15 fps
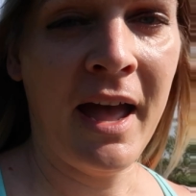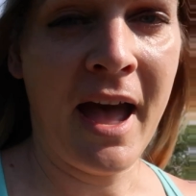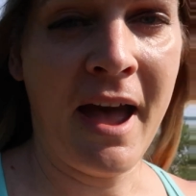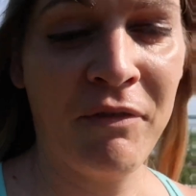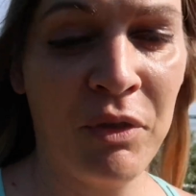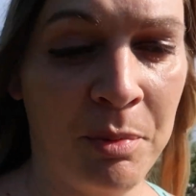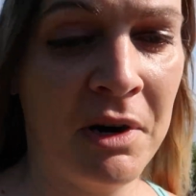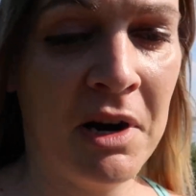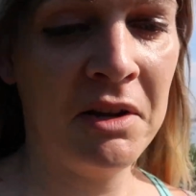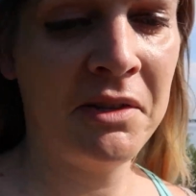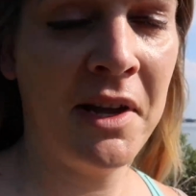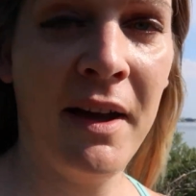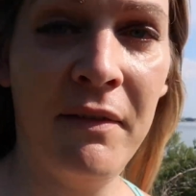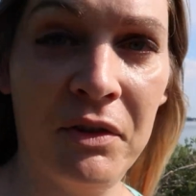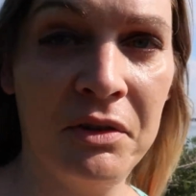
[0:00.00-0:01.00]
half the
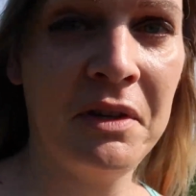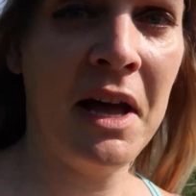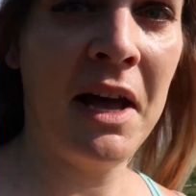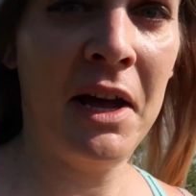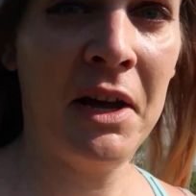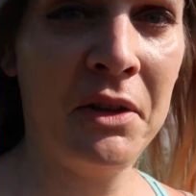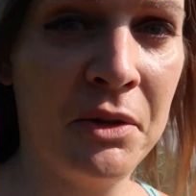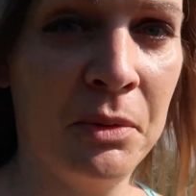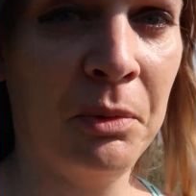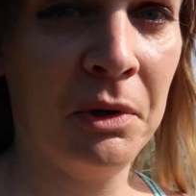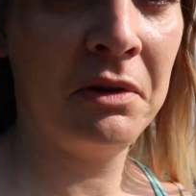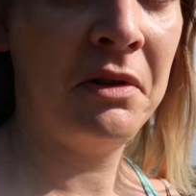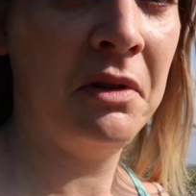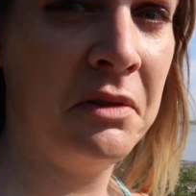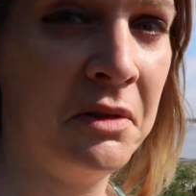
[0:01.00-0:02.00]
price, half the size,
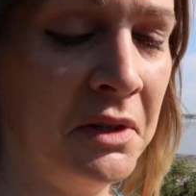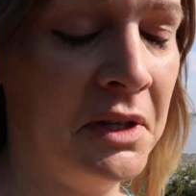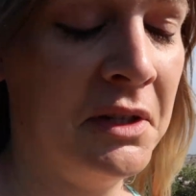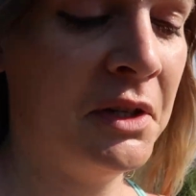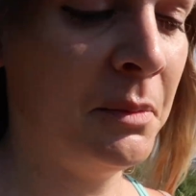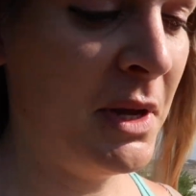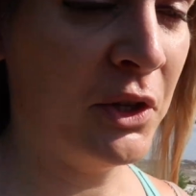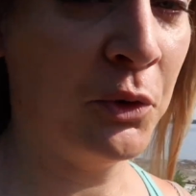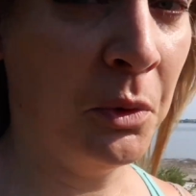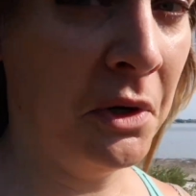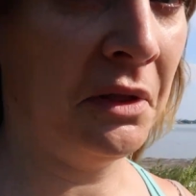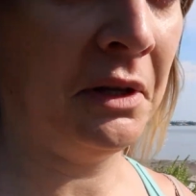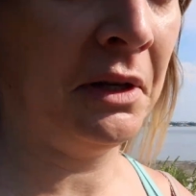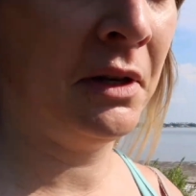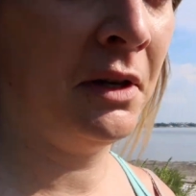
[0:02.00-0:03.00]
works this good. To me, it's
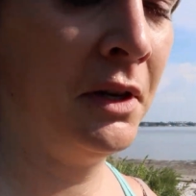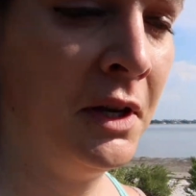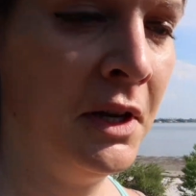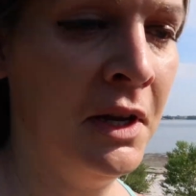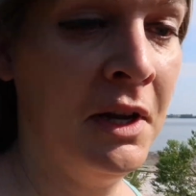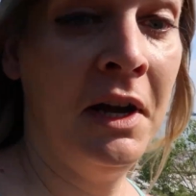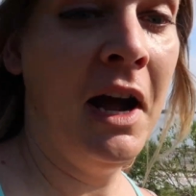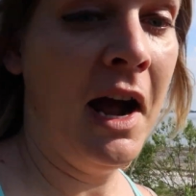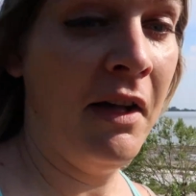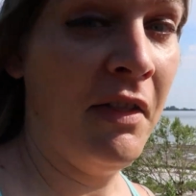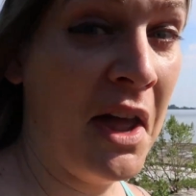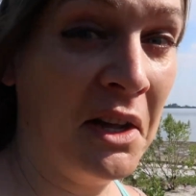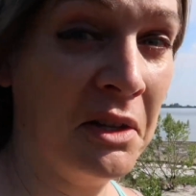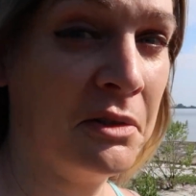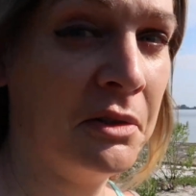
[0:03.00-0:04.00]
worth it. I
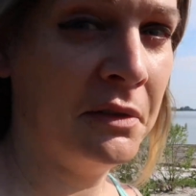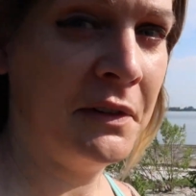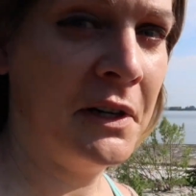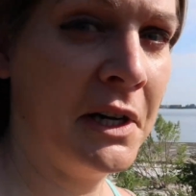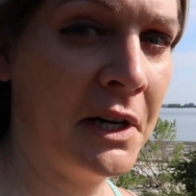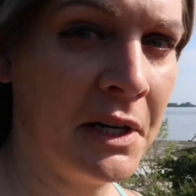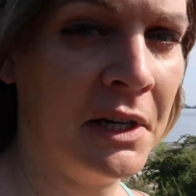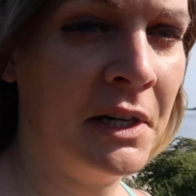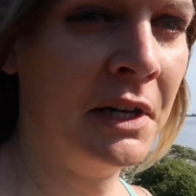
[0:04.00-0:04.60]
like it so far.